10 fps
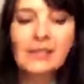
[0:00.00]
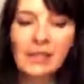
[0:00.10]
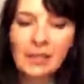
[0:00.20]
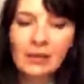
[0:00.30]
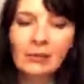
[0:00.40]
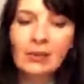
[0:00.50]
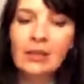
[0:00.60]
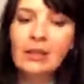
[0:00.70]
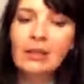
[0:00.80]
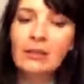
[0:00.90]
Down
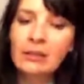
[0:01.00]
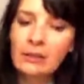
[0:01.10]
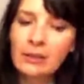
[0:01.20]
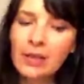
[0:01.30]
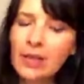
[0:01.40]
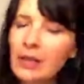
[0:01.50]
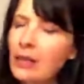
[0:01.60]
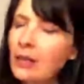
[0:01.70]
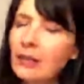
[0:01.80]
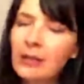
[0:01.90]
in the
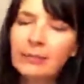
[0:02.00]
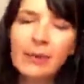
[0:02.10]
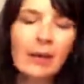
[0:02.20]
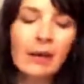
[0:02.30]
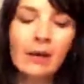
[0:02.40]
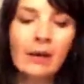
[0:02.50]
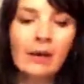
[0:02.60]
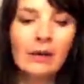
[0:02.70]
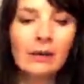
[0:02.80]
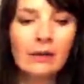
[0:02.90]
crowded
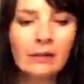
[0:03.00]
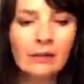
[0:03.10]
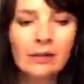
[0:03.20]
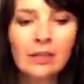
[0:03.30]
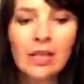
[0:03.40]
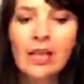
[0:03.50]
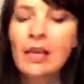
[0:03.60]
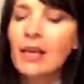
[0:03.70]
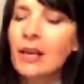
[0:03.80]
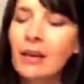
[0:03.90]
bars,
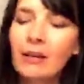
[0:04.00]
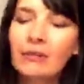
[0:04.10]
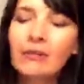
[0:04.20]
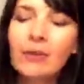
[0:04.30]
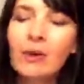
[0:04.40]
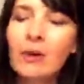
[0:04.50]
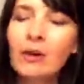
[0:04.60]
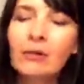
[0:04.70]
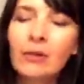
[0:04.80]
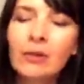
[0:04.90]
out
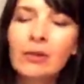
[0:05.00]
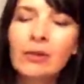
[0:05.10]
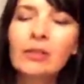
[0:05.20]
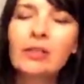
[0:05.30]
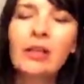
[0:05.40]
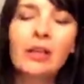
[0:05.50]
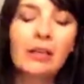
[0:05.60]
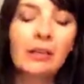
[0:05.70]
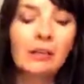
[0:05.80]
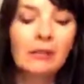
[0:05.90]
for a good
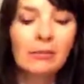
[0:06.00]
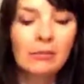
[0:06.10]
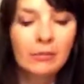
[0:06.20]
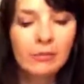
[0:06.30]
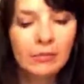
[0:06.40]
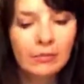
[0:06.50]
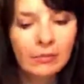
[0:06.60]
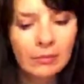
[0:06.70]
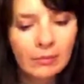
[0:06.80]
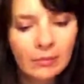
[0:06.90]
time.
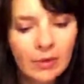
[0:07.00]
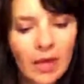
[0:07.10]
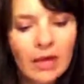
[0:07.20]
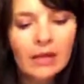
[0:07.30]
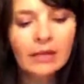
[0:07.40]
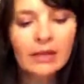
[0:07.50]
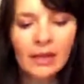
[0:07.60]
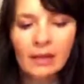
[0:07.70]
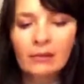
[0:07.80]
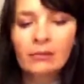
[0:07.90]

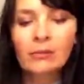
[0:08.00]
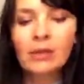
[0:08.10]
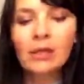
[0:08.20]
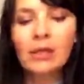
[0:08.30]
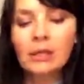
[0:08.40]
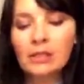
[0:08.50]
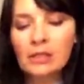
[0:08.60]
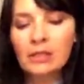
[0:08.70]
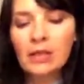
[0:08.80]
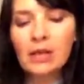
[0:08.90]
Can't wait
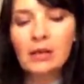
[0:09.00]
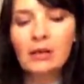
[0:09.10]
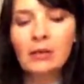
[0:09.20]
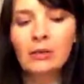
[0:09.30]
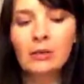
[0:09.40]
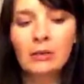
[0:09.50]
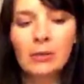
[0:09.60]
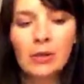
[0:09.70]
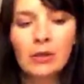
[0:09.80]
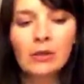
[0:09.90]
to tell you
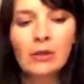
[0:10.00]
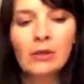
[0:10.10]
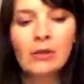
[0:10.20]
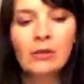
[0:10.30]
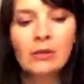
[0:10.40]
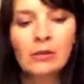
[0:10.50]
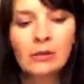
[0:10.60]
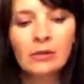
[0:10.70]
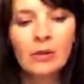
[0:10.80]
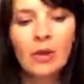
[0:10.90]
all
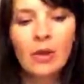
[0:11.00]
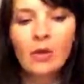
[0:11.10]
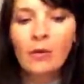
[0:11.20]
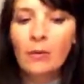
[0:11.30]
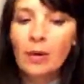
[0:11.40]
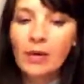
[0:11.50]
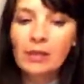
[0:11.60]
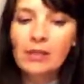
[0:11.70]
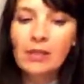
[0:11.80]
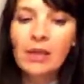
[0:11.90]
what
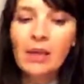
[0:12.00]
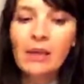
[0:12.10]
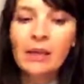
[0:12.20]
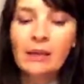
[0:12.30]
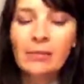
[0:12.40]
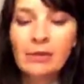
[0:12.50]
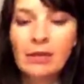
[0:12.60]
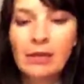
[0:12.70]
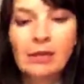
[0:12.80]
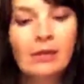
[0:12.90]
it's like up
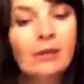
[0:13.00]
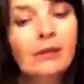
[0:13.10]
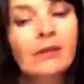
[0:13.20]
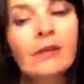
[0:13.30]
there.